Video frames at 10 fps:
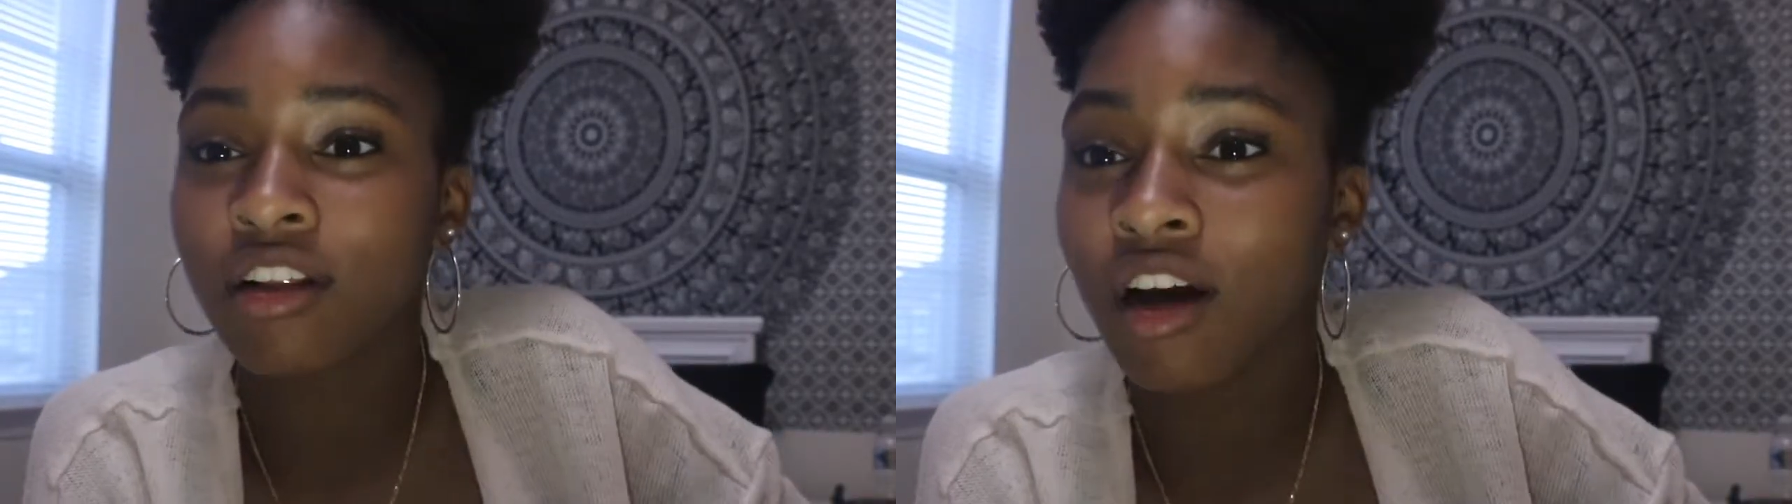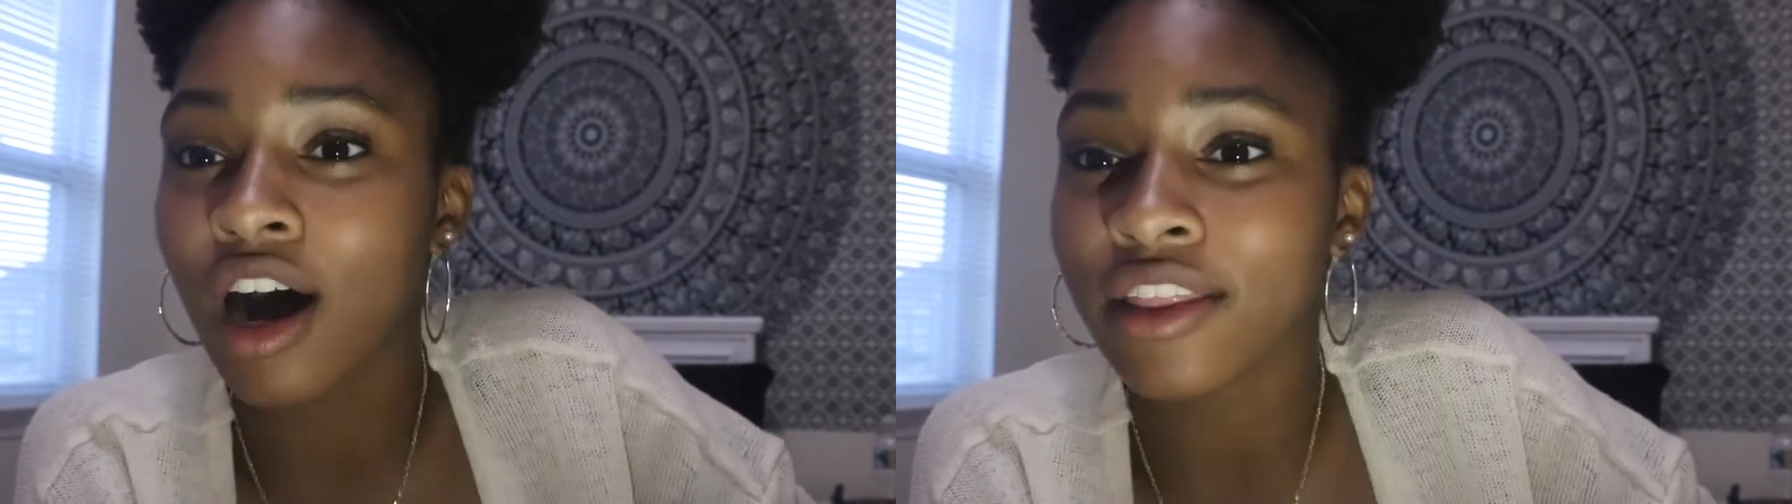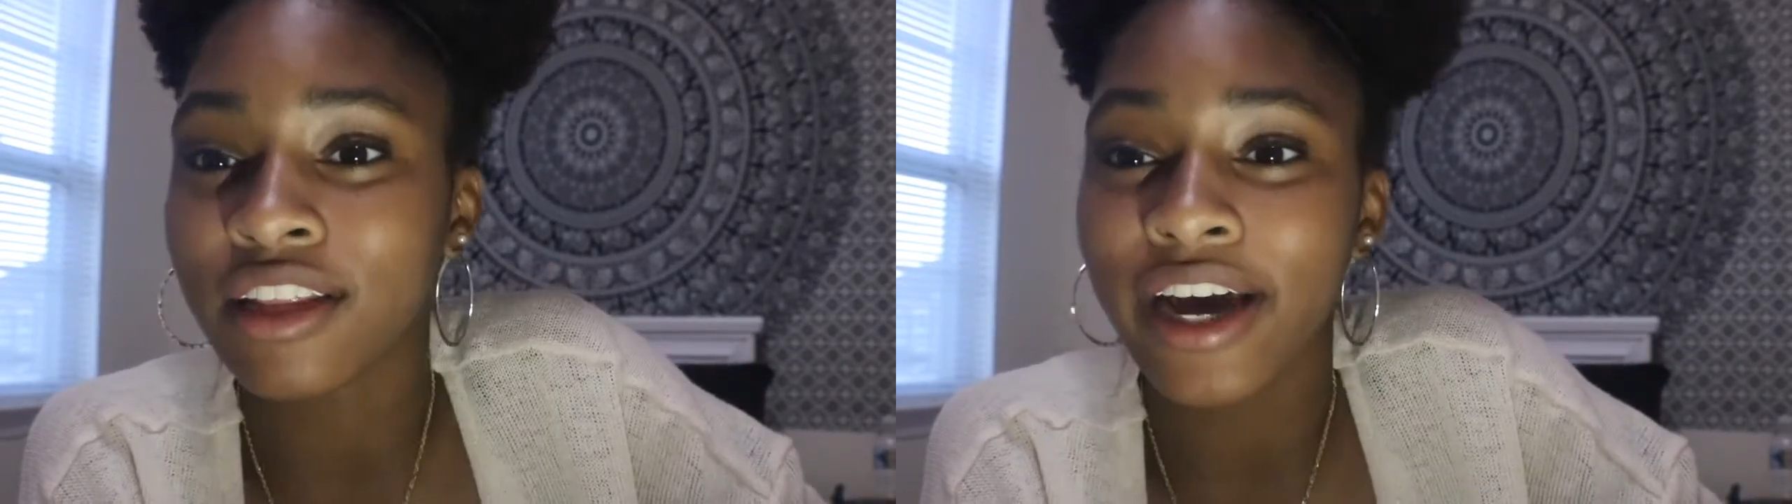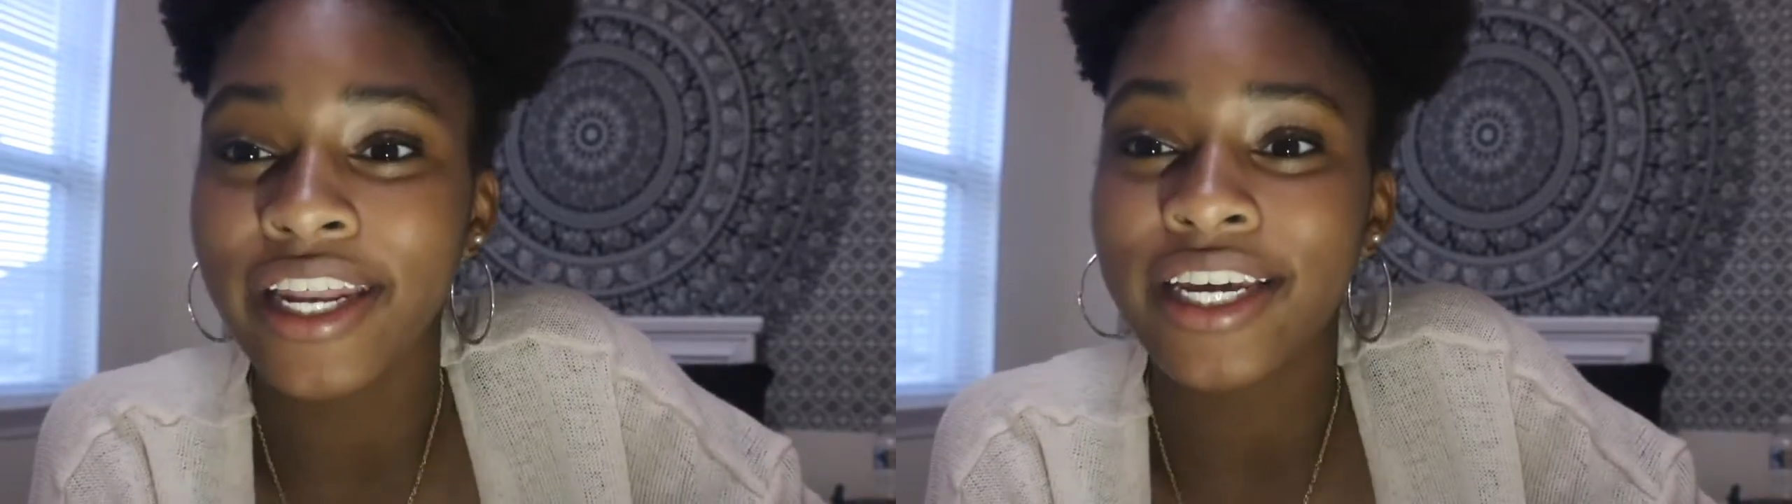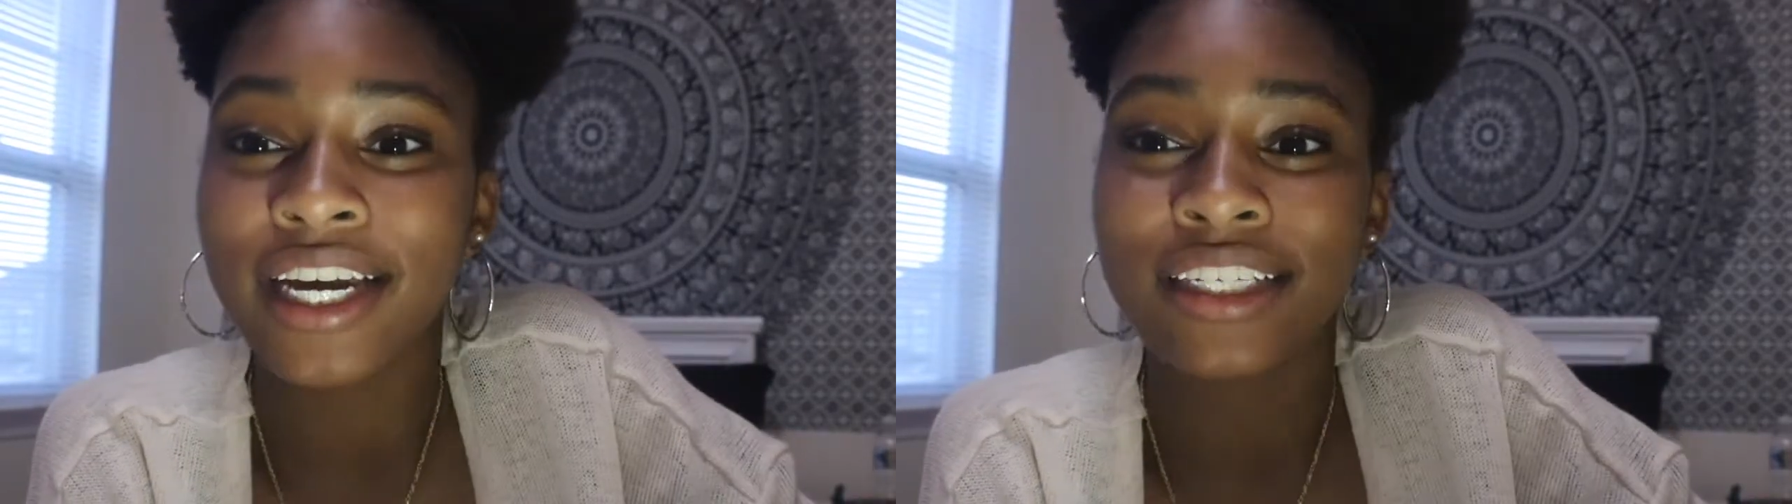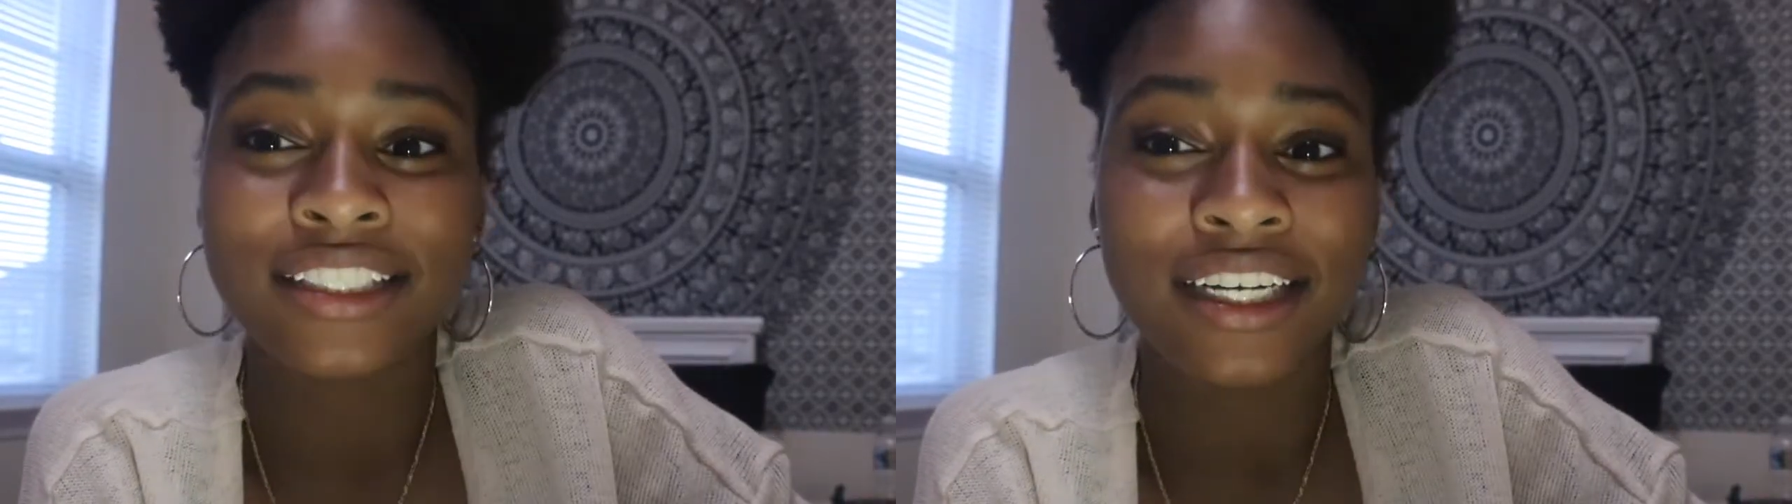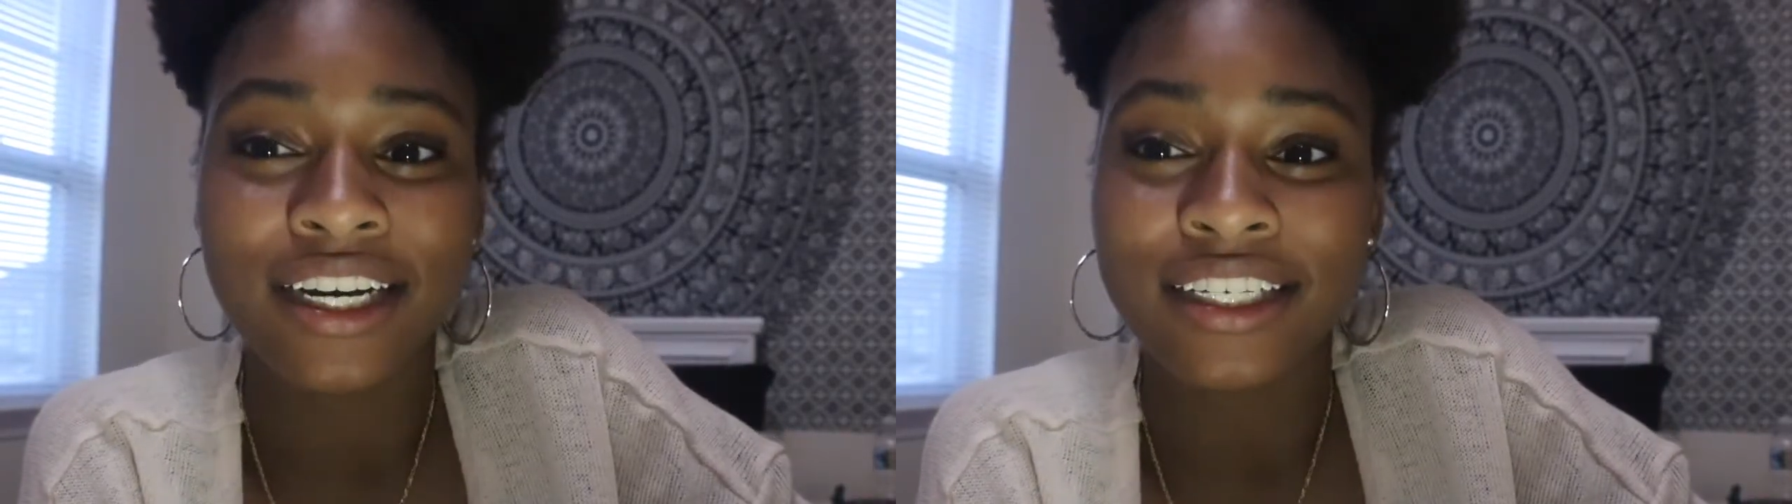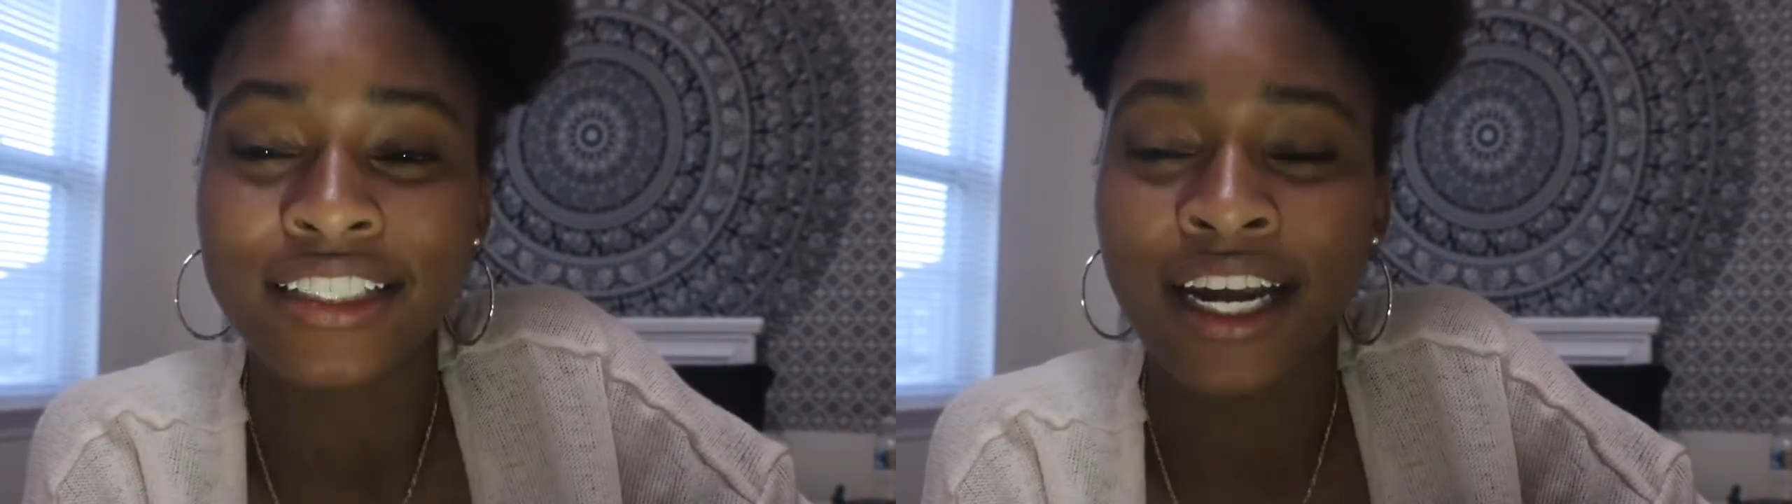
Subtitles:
o'clock and the lighting kind of sucks,